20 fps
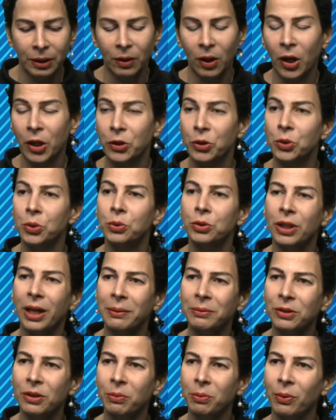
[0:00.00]
are 2
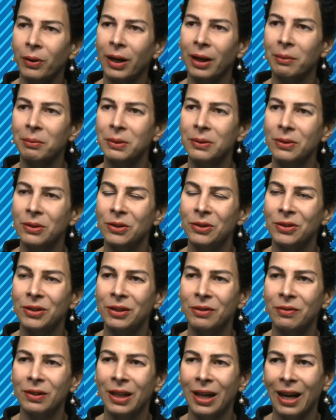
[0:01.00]
types of parameters
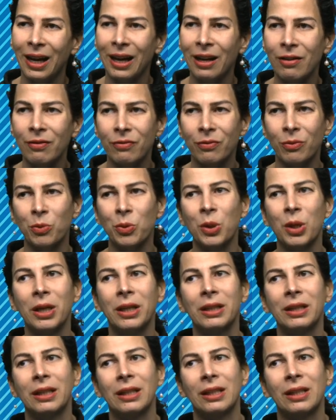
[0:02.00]
that we have.
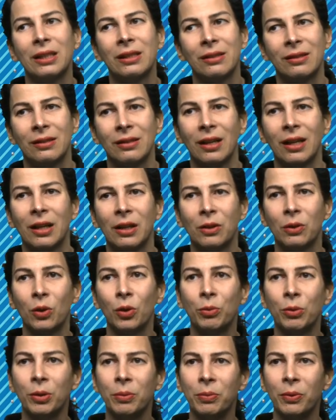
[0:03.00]
One is a
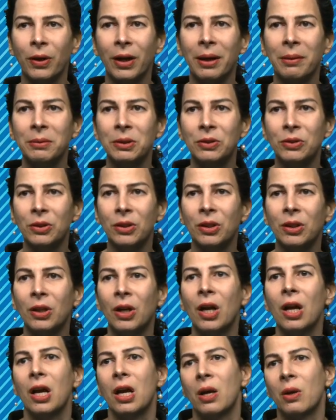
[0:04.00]
global parameter,
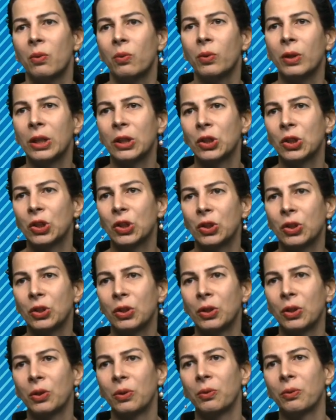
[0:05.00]
which
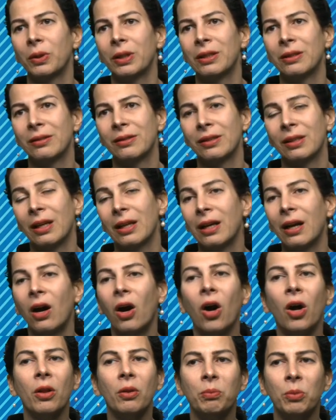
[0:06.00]
is
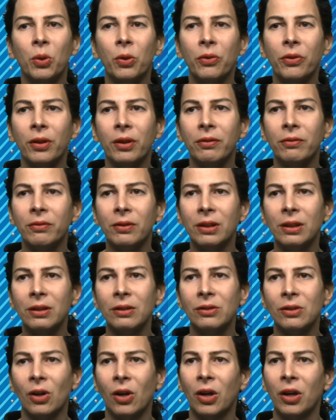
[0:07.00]
both of
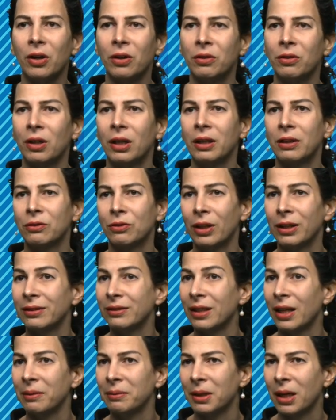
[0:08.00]
these are a
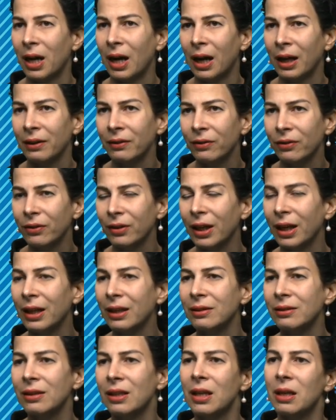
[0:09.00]
runtime
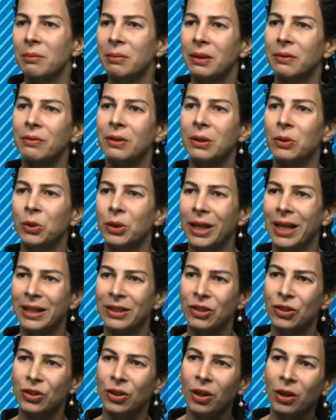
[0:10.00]
constant, but we could
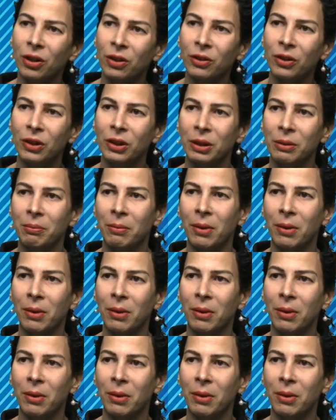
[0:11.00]
externally